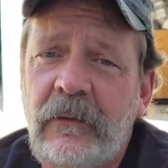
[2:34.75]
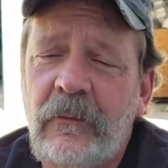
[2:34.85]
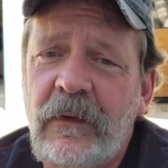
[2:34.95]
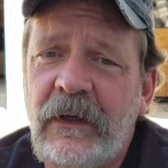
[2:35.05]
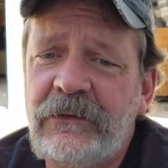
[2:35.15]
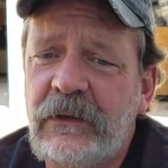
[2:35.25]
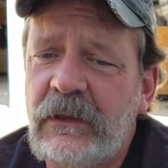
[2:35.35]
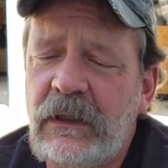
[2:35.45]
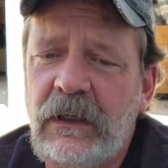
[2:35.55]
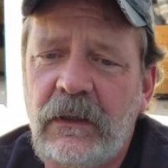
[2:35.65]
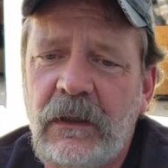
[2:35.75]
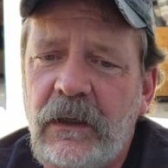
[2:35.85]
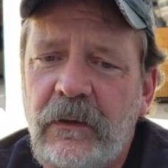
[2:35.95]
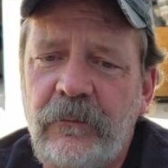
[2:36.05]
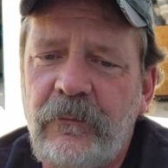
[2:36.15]
That's a
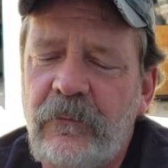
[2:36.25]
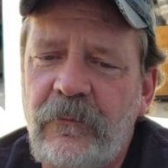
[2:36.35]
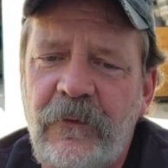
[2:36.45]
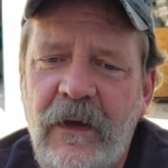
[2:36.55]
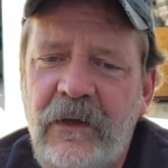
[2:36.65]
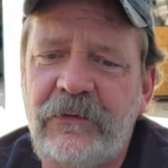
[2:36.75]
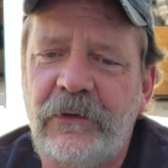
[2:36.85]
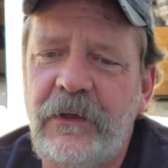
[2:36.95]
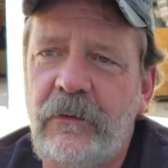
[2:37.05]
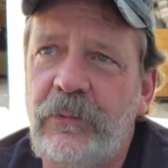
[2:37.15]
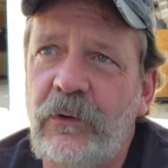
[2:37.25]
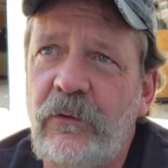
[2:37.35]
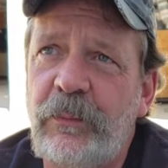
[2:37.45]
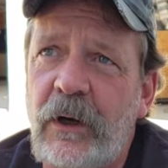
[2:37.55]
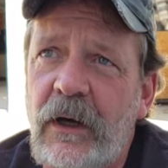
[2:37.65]
vastly improved
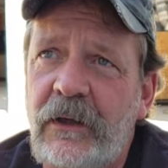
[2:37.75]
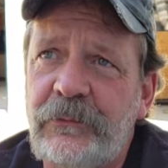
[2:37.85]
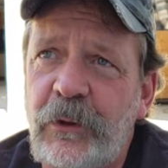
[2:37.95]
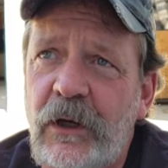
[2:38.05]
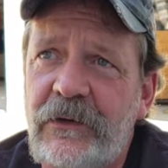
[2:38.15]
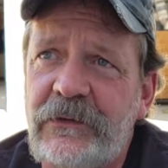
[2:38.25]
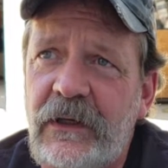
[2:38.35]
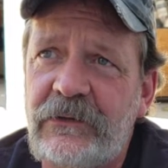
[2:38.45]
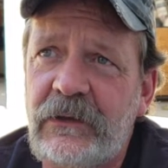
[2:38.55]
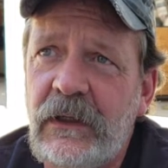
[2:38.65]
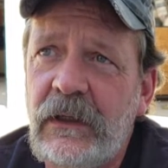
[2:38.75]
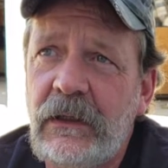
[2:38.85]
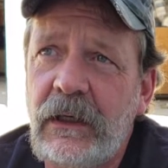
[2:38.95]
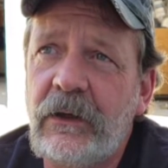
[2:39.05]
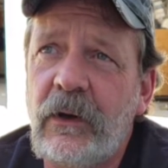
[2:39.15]
process
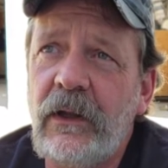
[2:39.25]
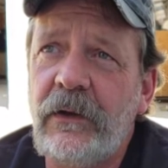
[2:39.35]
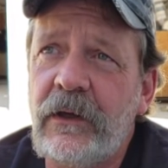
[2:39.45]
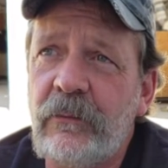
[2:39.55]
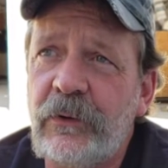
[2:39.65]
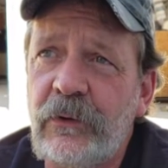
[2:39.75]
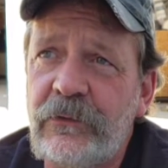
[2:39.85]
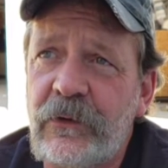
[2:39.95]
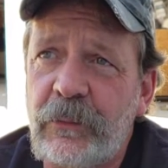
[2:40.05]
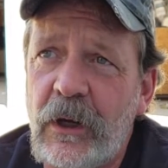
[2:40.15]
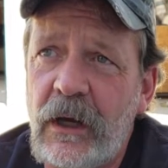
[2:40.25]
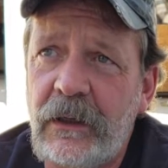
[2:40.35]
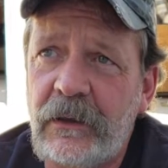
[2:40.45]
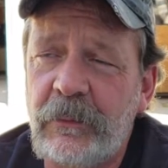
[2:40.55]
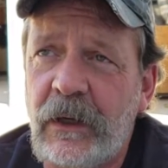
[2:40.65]
that greatly improves the
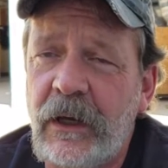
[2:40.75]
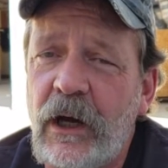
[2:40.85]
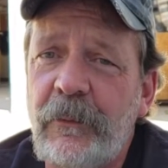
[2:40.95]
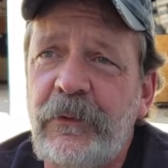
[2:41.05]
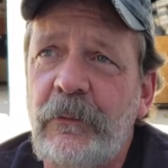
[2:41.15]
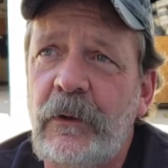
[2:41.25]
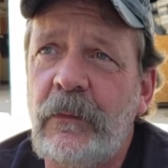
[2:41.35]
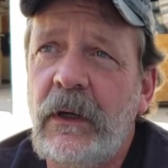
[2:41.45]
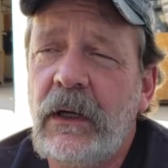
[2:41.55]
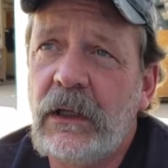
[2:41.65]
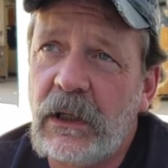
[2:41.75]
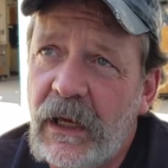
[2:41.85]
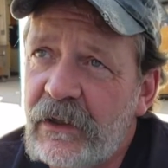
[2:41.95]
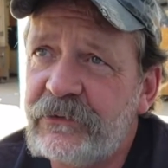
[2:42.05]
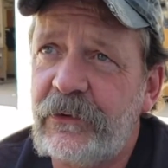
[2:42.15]
product by optimum
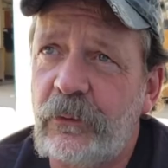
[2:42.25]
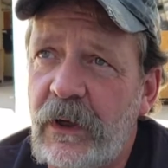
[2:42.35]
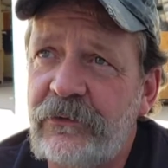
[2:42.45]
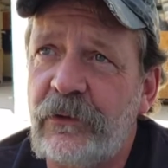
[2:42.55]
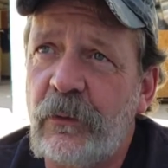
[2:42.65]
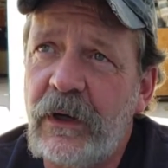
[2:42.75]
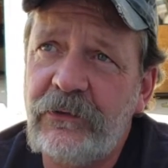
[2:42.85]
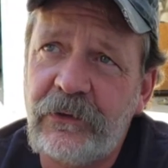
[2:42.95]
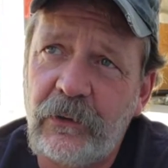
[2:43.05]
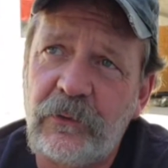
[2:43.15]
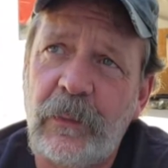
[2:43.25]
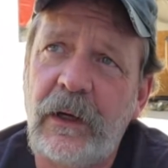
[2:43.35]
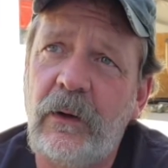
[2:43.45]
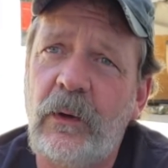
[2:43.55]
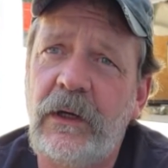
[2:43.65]
glass to resin ratios
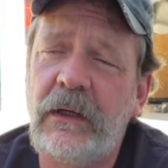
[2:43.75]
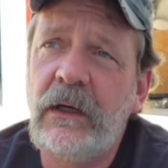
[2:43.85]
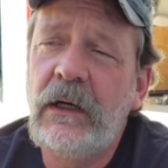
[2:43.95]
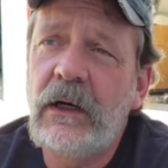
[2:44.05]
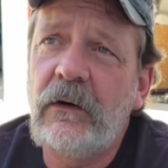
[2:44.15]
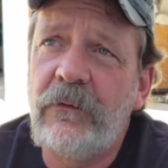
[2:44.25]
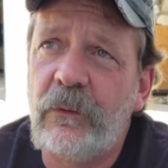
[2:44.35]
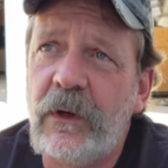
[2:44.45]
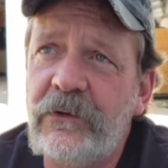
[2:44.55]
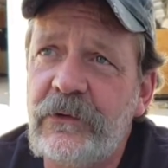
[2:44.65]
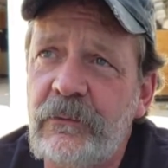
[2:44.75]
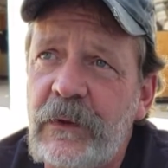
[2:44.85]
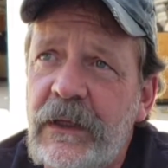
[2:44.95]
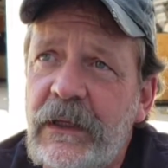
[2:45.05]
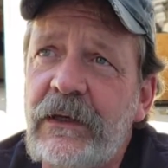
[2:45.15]
by way of the resin
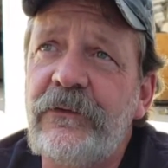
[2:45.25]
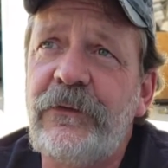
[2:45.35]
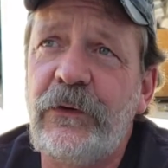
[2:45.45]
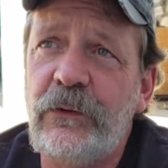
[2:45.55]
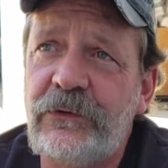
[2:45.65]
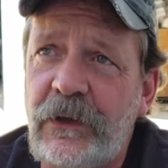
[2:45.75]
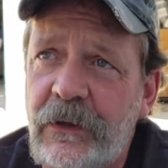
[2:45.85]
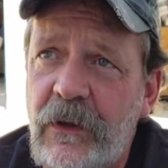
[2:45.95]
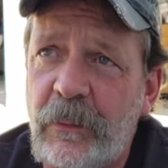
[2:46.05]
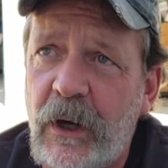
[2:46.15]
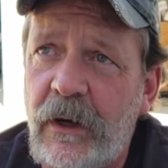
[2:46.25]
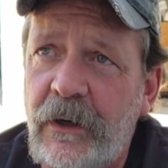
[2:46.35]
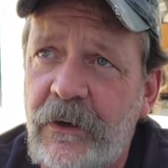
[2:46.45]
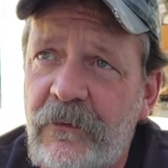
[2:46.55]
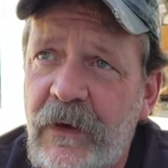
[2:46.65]
being infused into the part
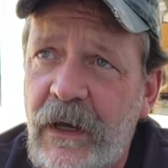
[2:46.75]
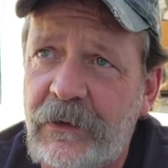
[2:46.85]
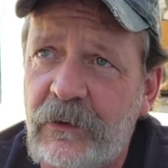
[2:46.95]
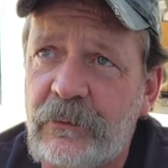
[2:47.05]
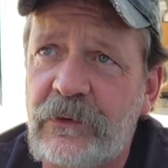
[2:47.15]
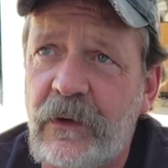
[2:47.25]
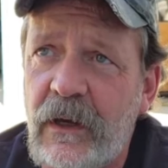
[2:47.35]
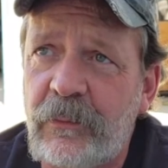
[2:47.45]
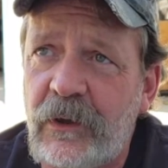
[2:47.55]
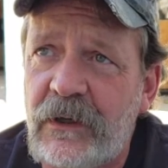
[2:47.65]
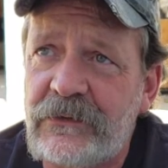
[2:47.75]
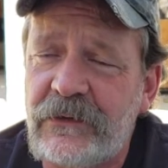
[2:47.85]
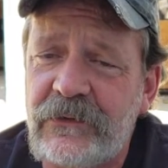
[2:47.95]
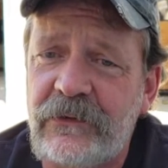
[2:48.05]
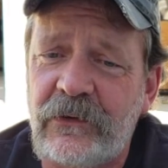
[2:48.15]
under vacuum. So that
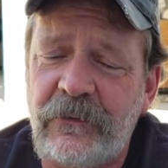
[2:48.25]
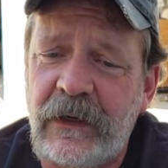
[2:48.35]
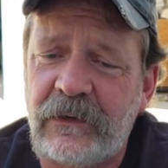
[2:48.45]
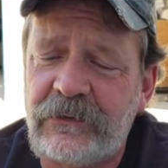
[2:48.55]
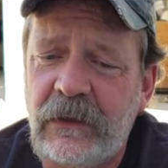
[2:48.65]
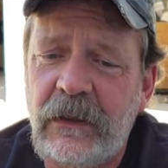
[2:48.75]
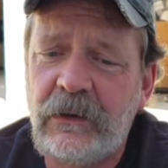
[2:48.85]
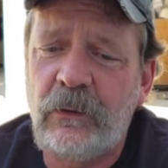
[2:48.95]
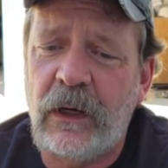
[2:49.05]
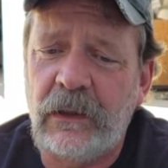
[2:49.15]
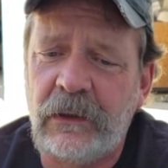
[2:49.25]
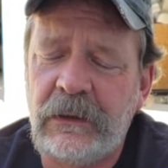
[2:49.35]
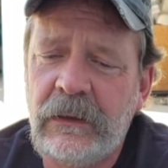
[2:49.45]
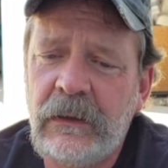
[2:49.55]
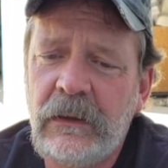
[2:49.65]
process has advanced greatly.
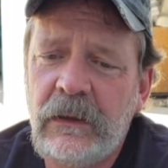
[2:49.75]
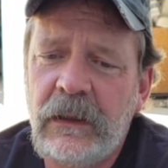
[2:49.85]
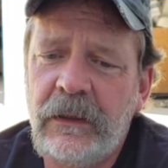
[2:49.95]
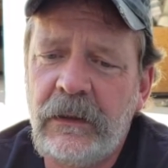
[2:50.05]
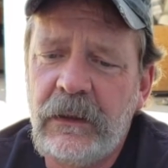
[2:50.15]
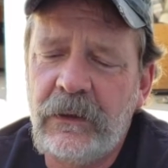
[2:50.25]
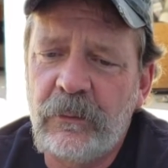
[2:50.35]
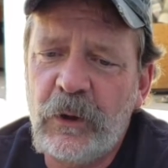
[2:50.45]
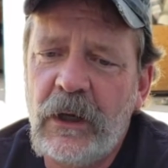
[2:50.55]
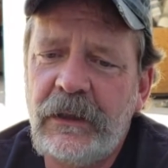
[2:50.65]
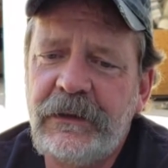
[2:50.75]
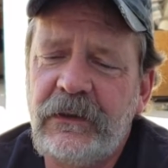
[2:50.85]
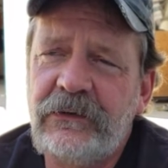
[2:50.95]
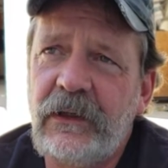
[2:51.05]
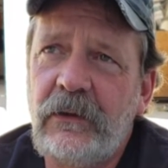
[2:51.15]
In the product
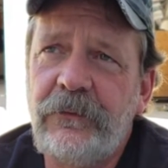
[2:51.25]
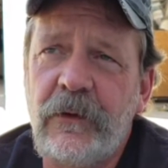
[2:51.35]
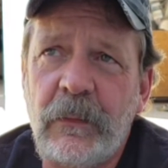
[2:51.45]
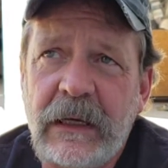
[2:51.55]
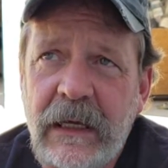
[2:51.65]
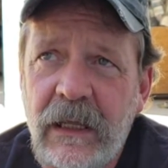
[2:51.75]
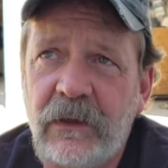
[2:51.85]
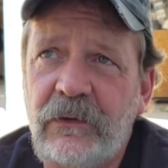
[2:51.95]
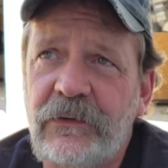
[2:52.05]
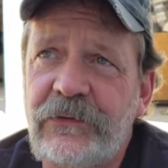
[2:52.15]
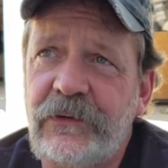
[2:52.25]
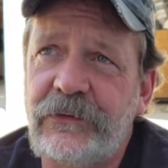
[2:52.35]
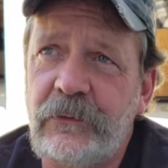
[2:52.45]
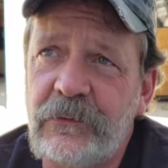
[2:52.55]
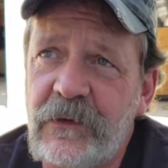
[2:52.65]
itself, the mechanical
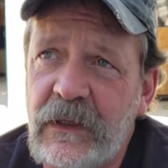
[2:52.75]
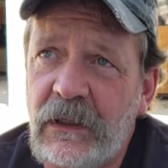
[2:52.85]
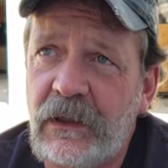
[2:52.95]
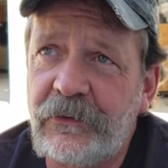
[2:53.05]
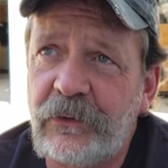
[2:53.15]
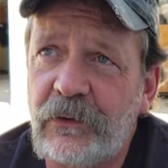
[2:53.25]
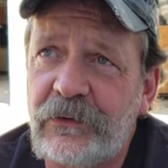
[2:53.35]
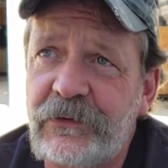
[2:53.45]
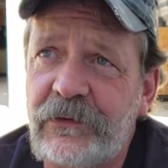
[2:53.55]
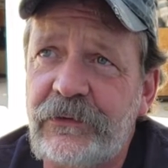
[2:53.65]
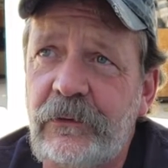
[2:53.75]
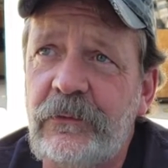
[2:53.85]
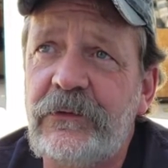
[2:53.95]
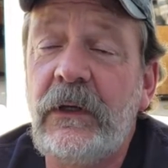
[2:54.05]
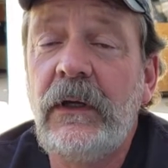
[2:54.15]
systems, the electrical
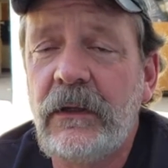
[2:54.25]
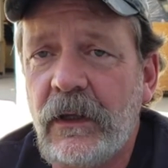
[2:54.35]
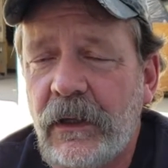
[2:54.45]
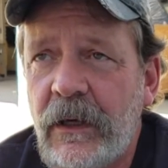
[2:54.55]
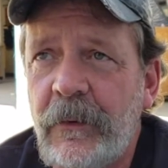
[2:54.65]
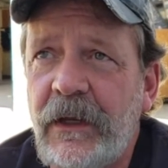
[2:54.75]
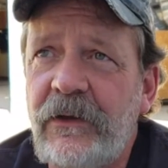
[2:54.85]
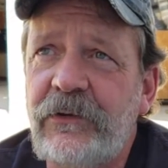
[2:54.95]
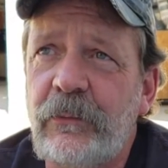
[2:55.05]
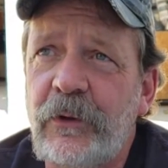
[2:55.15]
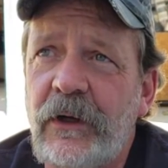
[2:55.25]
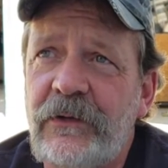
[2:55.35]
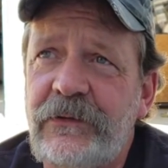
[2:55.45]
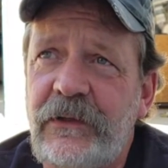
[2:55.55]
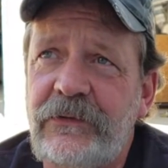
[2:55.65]
systems, the lamination
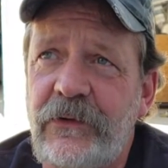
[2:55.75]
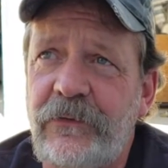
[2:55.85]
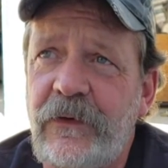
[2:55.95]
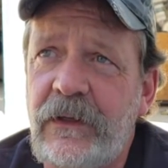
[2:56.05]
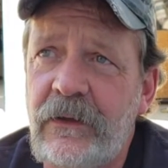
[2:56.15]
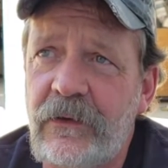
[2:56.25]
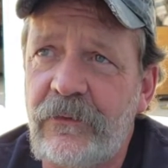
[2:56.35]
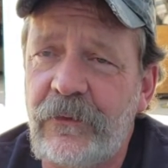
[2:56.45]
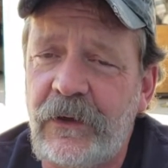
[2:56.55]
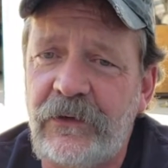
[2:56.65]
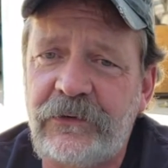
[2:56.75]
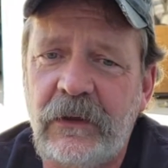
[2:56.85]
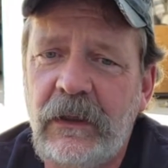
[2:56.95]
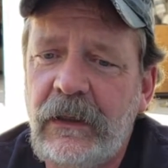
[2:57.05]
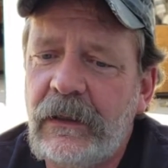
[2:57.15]
process, the fit and the finish
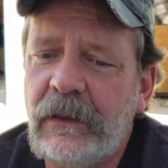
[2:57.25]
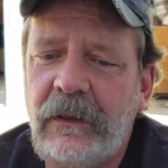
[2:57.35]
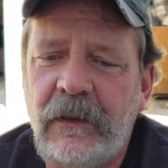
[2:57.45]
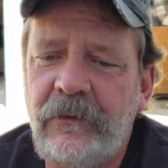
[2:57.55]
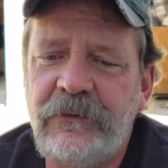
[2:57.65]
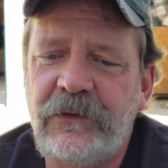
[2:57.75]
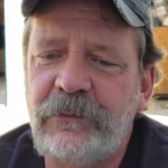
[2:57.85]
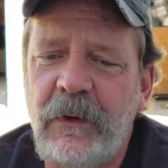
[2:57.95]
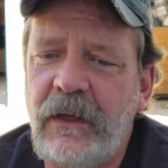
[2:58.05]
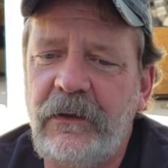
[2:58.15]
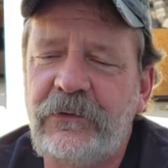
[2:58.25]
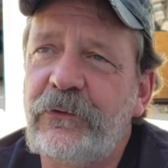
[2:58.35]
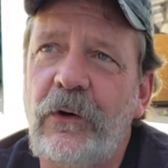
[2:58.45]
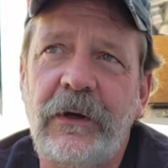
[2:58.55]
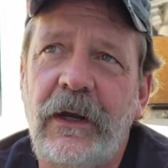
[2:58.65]
have just made
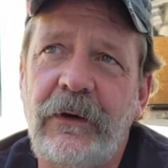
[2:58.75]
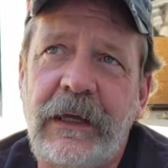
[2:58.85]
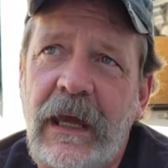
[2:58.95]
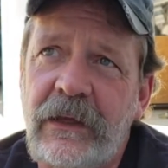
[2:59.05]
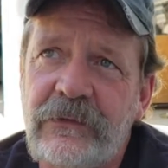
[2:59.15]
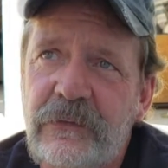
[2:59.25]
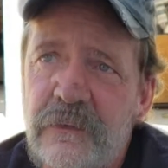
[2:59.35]
extraordinary gains.